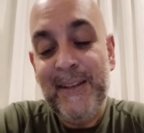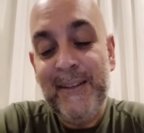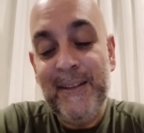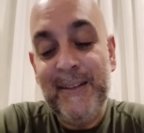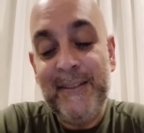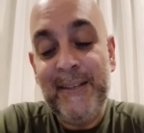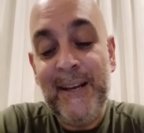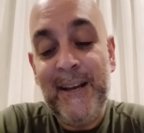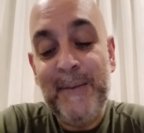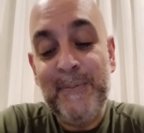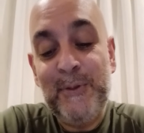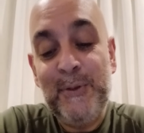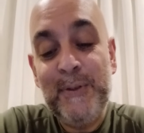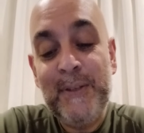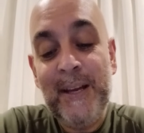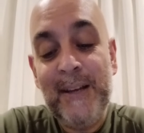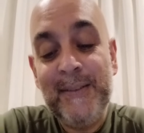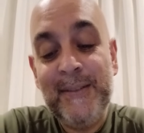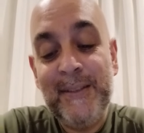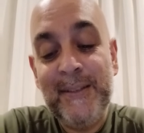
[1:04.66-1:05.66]
The time,
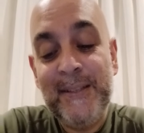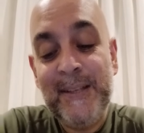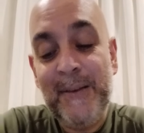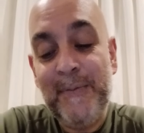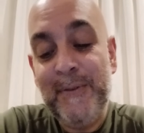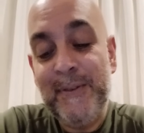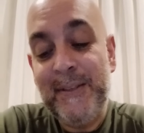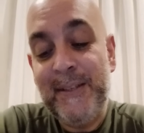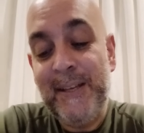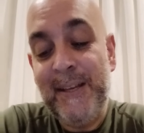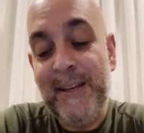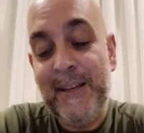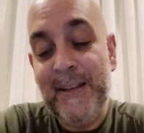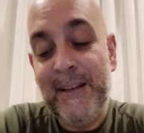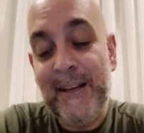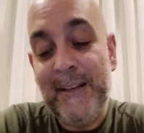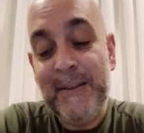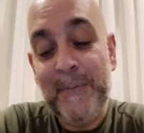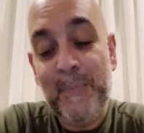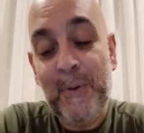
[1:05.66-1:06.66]

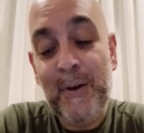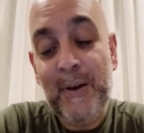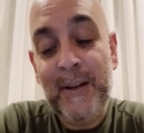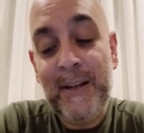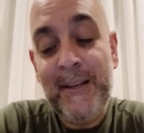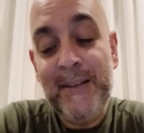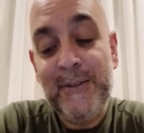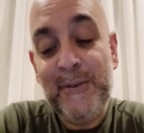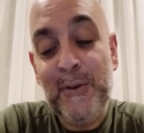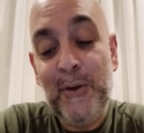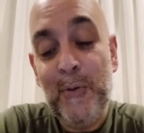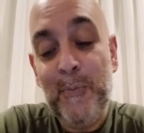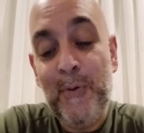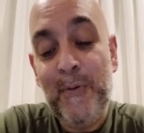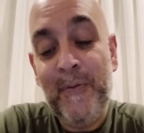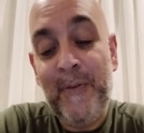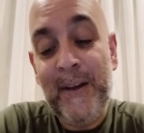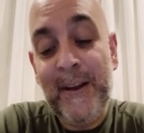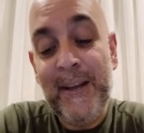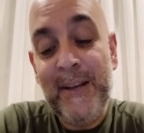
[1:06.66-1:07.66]
2017, at the Barclays Global
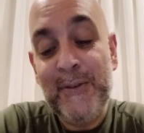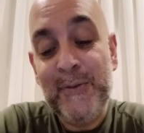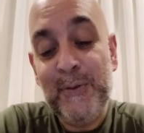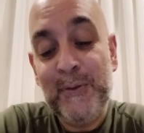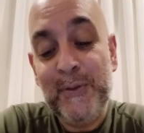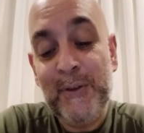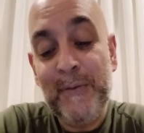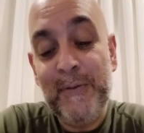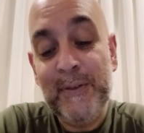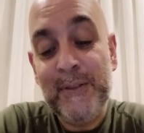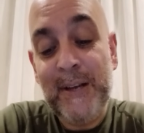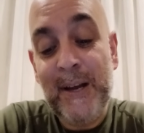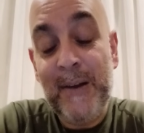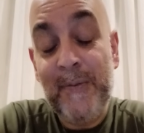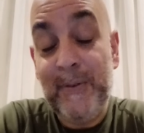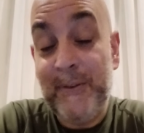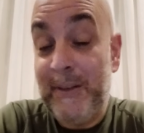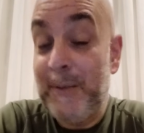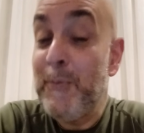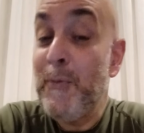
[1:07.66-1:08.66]
Financial Service
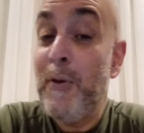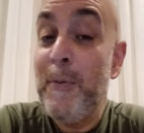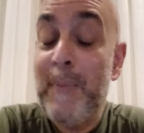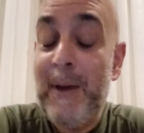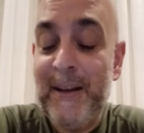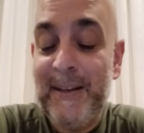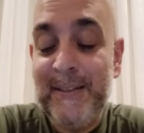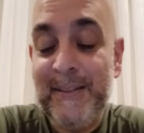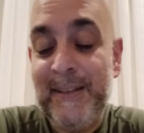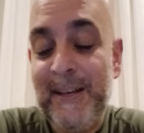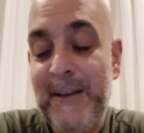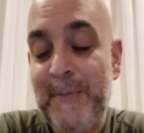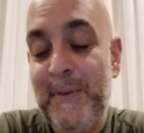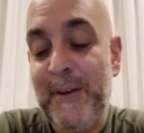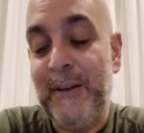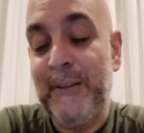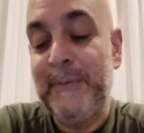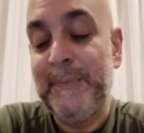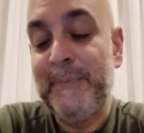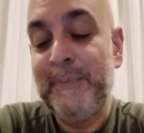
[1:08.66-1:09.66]
Conference. I'm going back in time
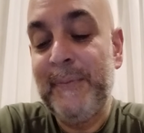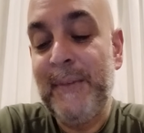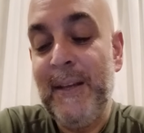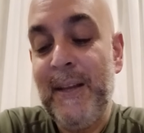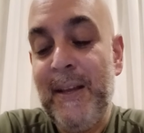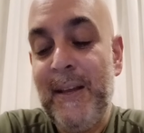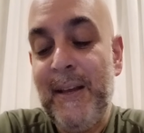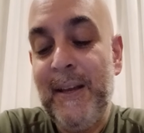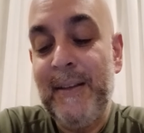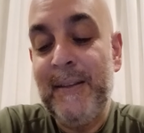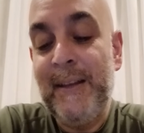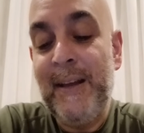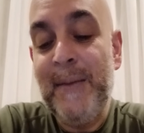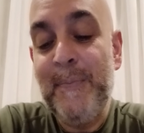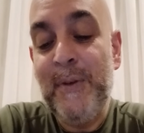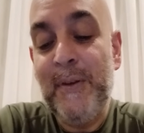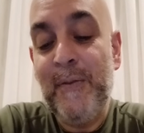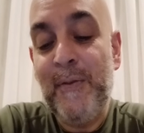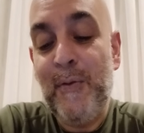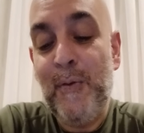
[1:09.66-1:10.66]
here.
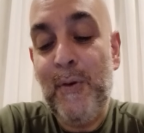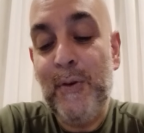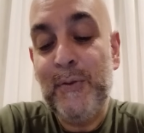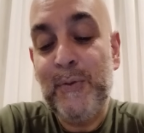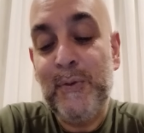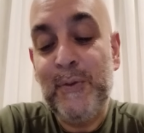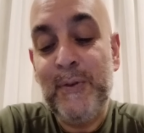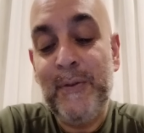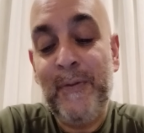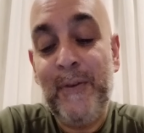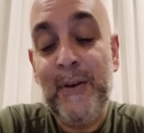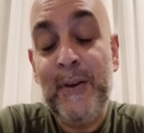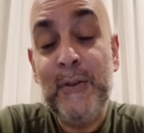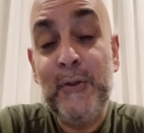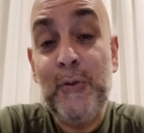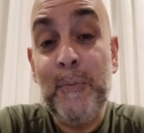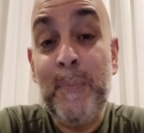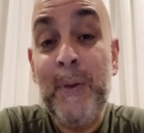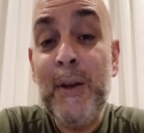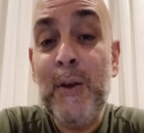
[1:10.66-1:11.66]
Diamond, of course, was referring
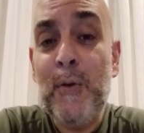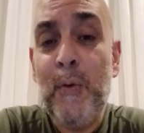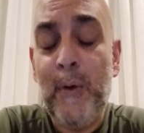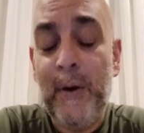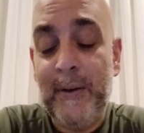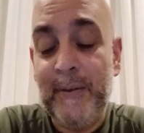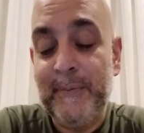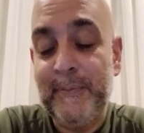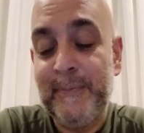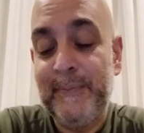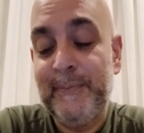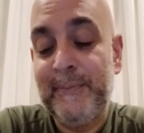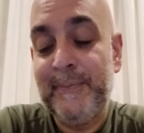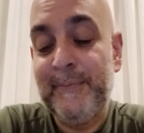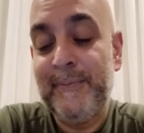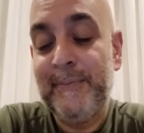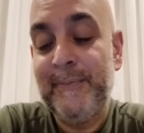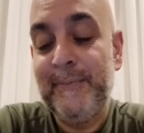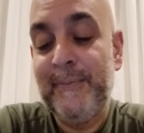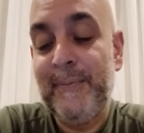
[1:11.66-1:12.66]
to Bitcoin.
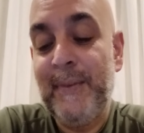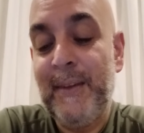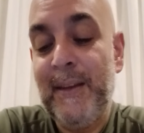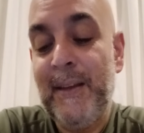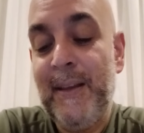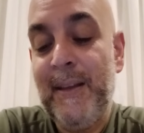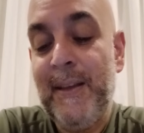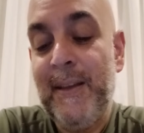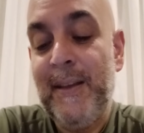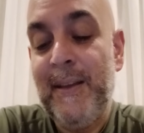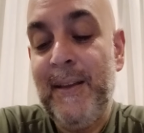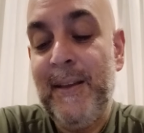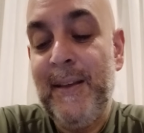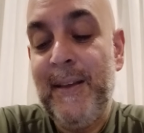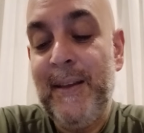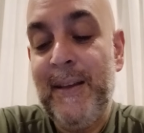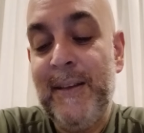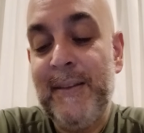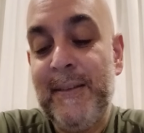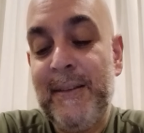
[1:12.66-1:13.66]

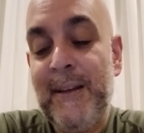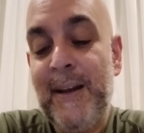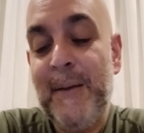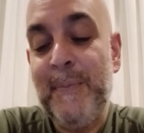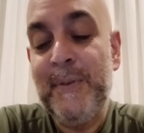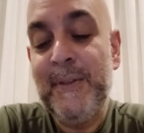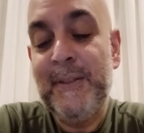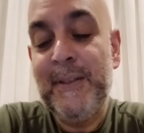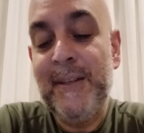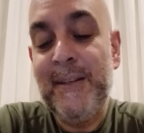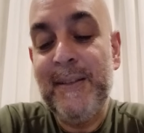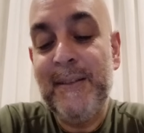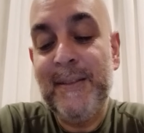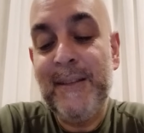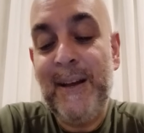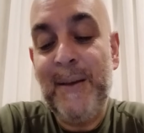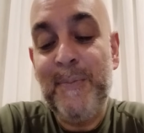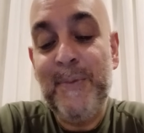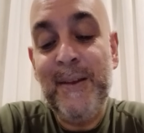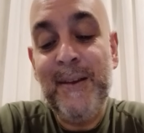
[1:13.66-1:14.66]
His comments didn't
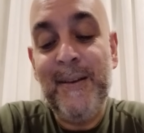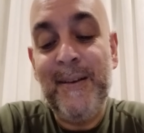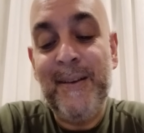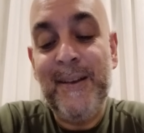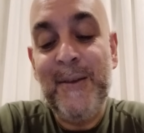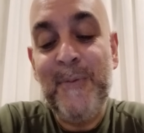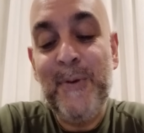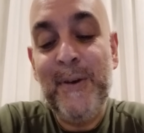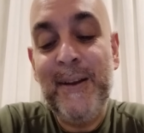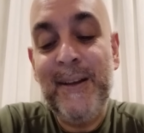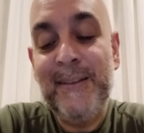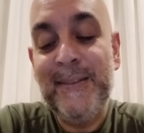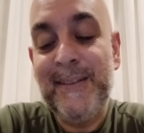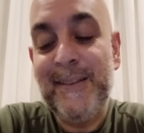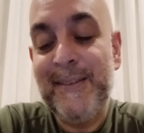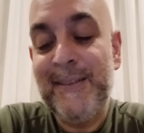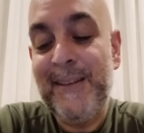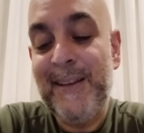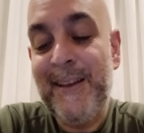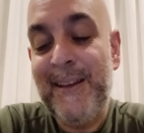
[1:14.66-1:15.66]
stop there. He went on
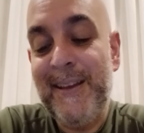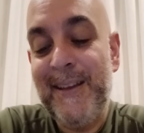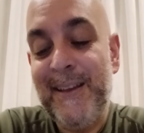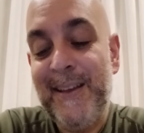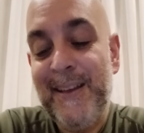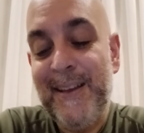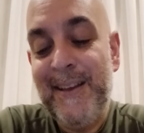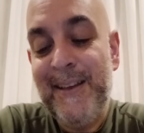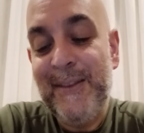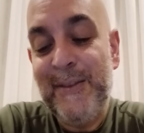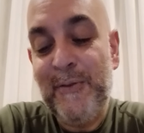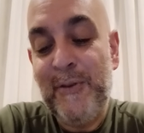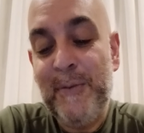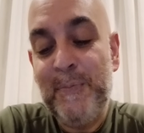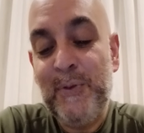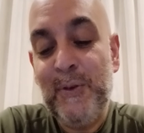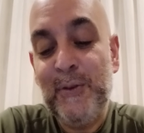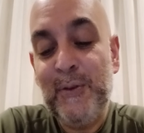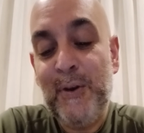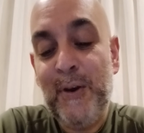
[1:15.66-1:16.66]
to say the
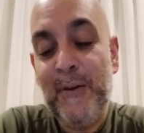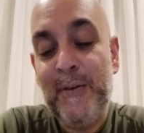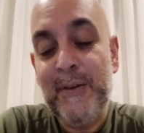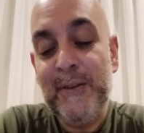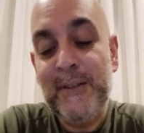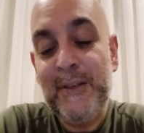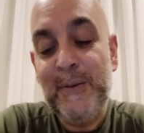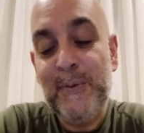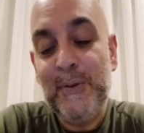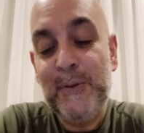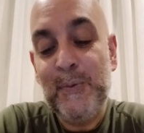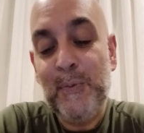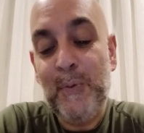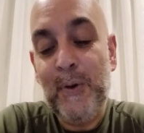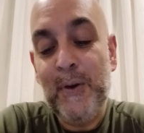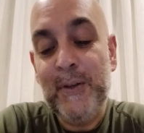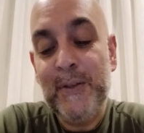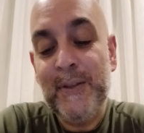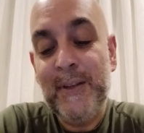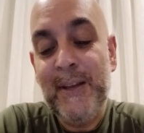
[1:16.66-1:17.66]
cryptocurrency was
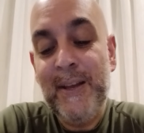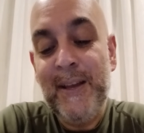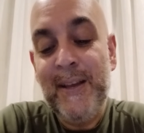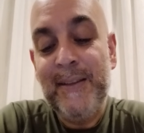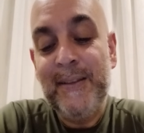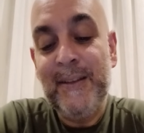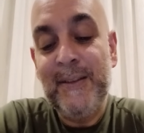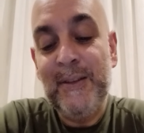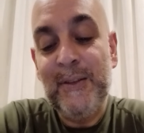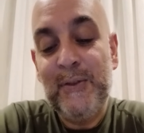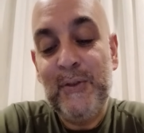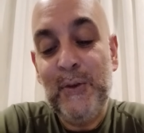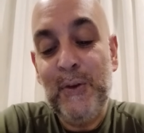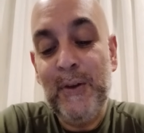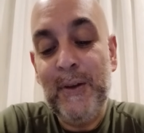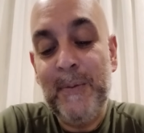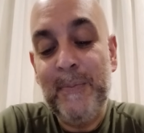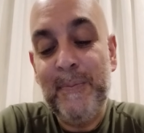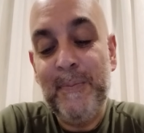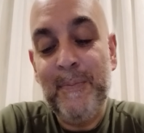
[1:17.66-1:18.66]
worse than the
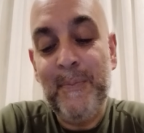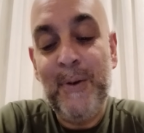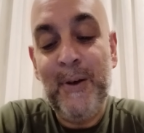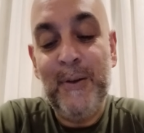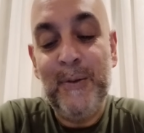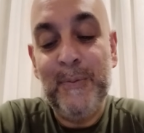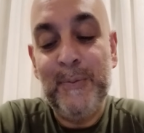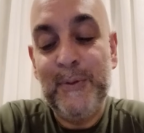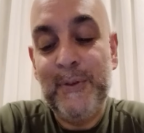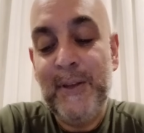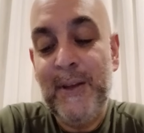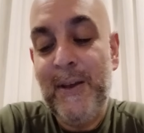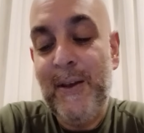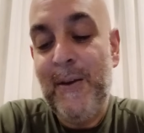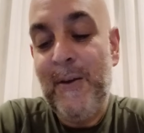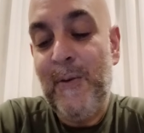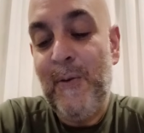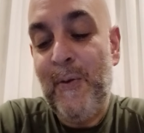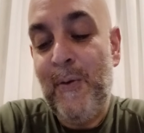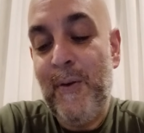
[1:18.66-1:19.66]
tulip bulbs.
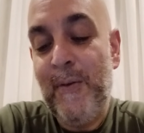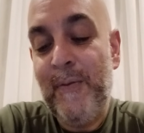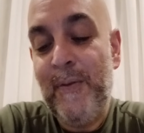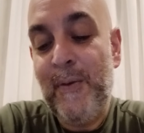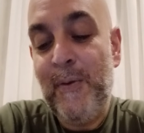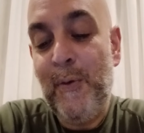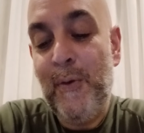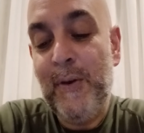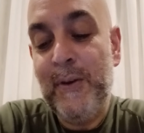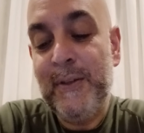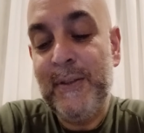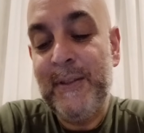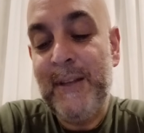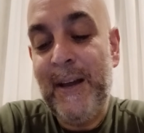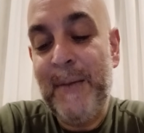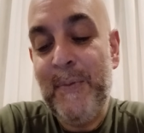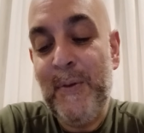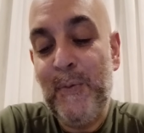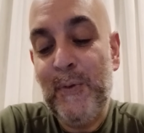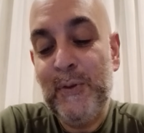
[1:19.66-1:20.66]
Or, of course,
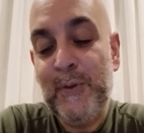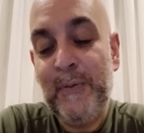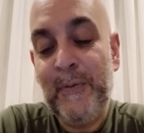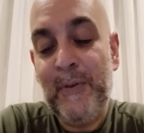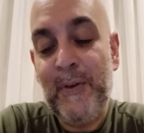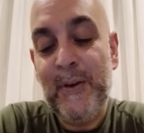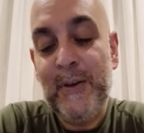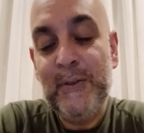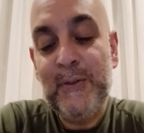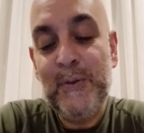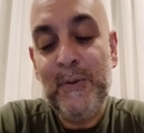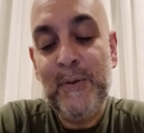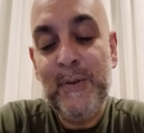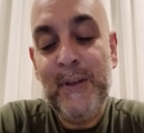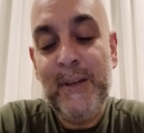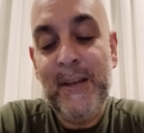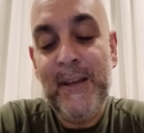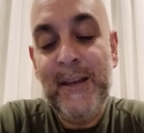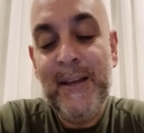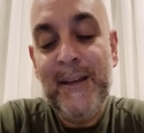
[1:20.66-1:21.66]
Diamond was referring to
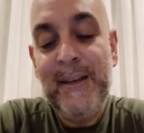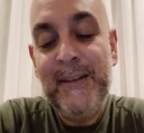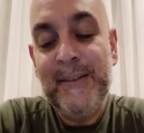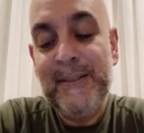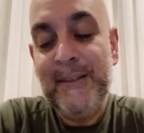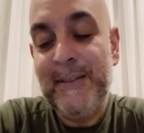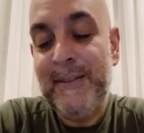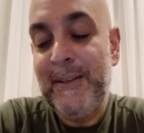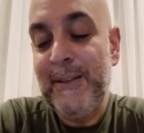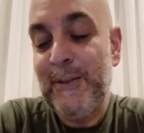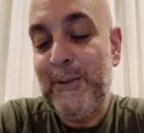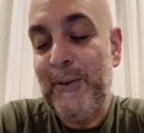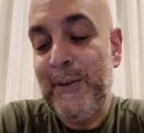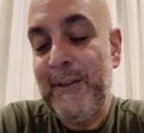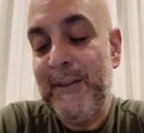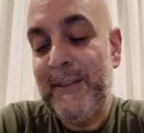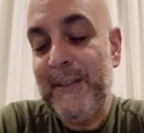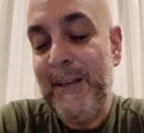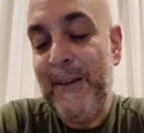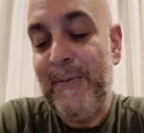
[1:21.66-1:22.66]
the
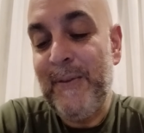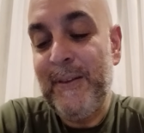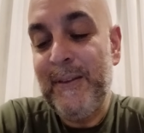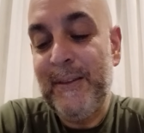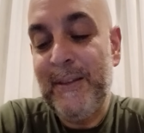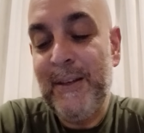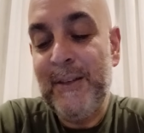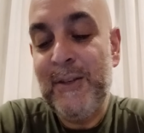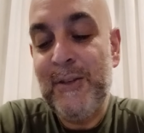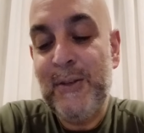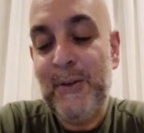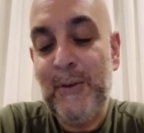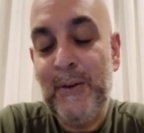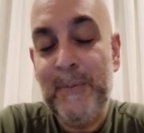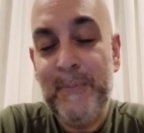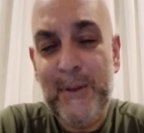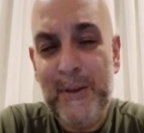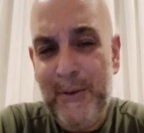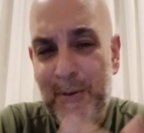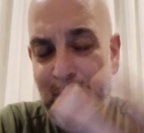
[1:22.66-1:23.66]
1637 Dutch
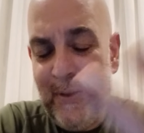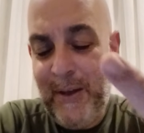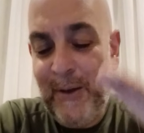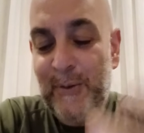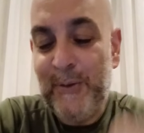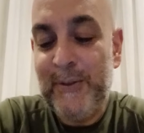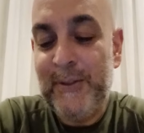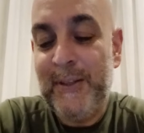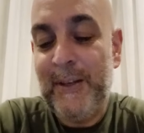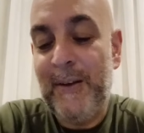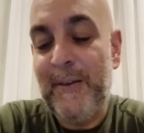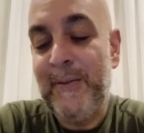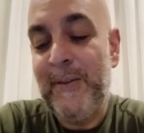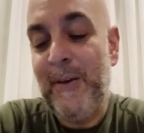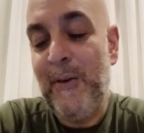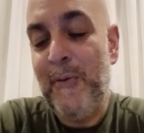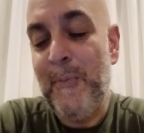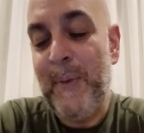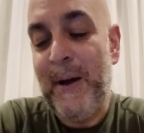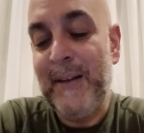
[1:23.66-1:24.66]
tulip. You know that whole stuff,
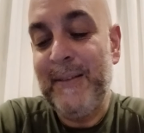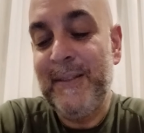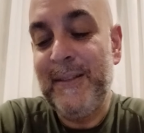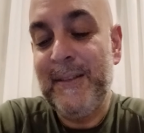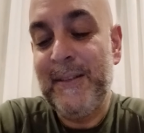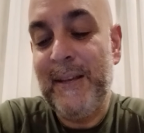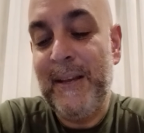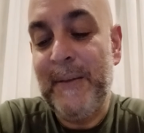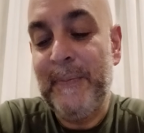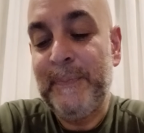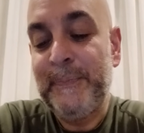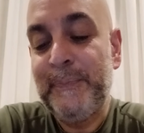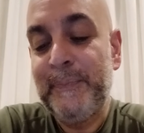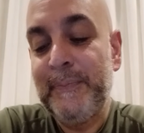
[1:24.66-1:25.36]
the whole Ponzi scheme.